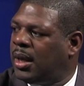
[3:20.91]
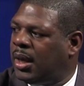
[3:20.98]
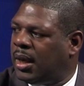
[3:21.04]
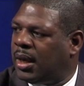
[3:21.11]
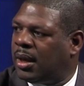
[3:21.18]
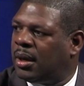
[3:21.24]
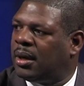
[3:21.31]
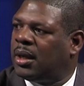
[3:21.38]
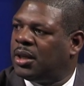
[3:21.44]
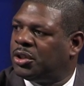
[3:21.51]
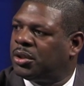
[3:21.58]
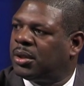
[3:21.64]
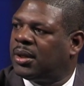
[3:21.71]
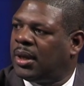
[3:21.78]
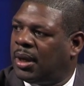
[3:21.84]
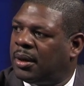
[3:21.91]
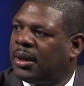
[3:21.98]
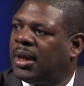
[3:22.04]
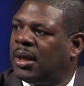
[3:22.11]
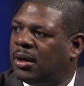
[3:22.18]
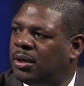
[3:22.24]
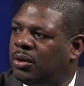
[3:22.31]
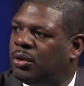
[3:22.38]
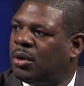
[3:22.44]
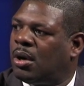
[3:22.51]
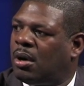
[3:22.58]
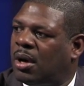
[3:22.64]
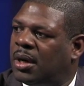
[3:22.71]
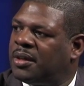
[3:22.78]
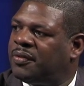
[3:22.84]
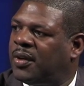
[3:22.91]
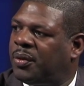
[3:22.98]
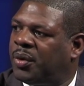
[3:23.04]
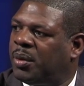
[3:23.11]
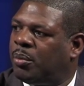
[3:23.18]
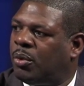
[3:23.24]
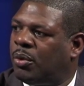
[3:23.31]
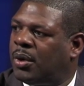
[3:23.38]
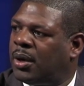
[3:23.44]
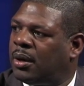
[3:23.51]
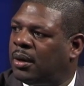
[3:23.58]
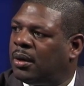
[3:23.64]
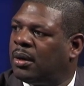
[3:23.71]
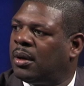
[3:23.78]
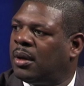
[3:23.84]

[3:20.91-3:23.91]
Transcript: and getting a new card is very important.